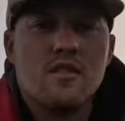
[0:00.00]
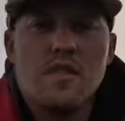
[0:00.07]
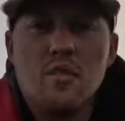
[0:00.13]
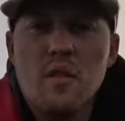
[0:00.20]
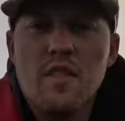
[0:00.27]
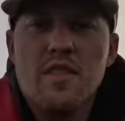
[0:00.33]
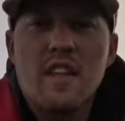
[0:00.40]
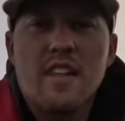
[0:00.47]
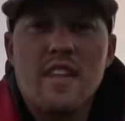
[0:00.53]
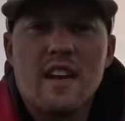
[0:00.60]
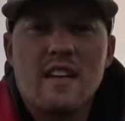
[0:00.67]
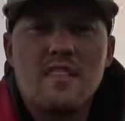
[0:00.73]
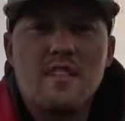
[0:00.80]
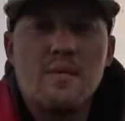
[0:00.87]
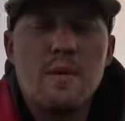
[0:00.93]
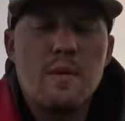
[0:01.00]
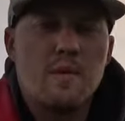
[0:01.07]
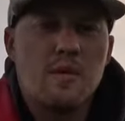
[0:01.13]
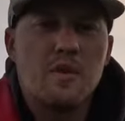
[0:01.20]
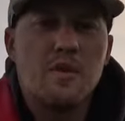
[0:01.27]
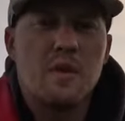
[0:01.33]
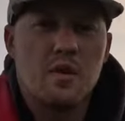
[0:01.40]
So the one thing that I see
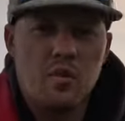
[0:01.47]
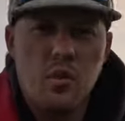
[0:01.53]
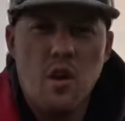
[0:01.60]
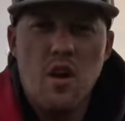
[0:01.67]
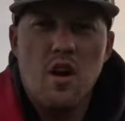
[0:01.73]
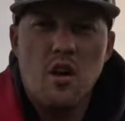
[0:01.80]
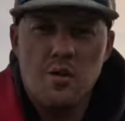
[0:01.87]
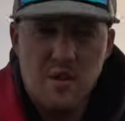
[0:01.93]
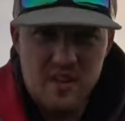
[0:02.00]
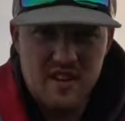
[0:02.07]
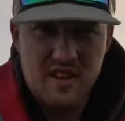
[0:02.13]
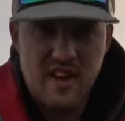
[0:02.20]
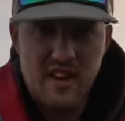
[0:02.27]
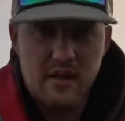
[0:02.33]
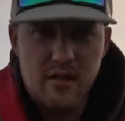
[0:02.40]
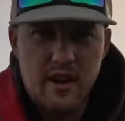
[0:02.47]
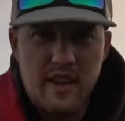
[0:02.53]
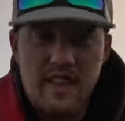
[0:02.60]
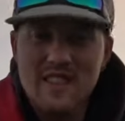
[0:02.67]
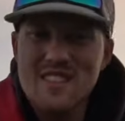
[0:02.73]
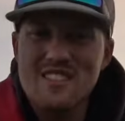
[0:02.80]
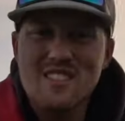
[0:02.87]
people doing wrong with a Ned rig,
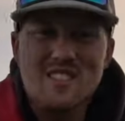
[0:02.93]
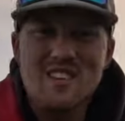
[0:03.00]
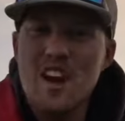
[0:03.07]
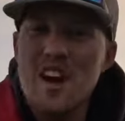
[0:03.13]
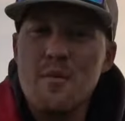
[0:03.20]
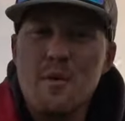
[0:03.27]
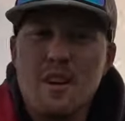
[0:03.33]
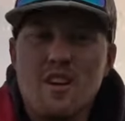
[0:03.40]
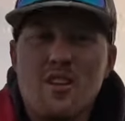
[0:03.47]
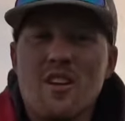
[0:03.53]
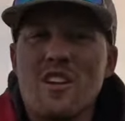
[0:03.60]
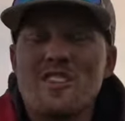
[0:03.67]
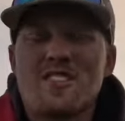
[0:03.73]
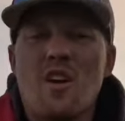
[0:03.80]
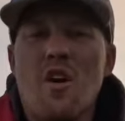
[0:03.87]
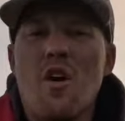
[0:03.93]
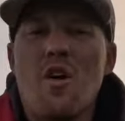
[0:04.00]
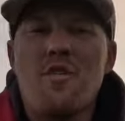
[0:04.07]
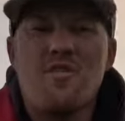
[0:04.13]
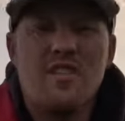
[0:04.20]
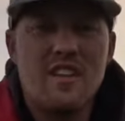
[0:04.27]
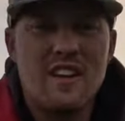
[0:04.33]
and this is common across
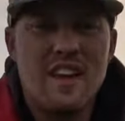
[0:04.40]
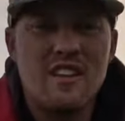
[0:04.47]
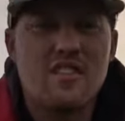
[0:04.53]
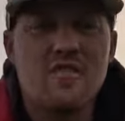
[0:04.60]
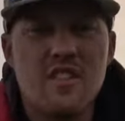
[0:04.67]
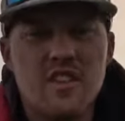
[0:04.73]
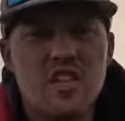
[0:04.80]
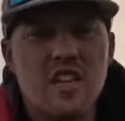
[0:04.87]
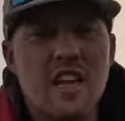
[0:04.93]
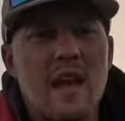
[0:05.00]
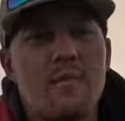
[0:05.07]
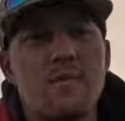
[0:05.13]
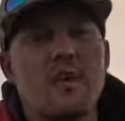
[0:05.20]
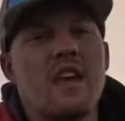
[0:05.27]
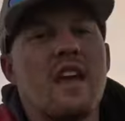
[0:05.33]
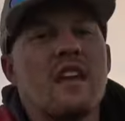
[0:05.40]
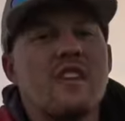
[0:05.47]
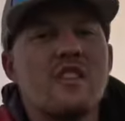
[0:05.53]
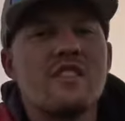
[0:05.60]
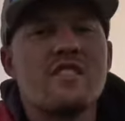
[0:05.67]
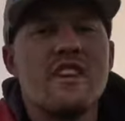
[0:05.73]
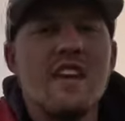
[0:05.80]
all finesse fishing
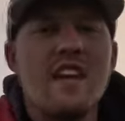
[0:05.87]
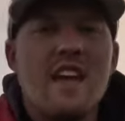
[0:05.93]
applications,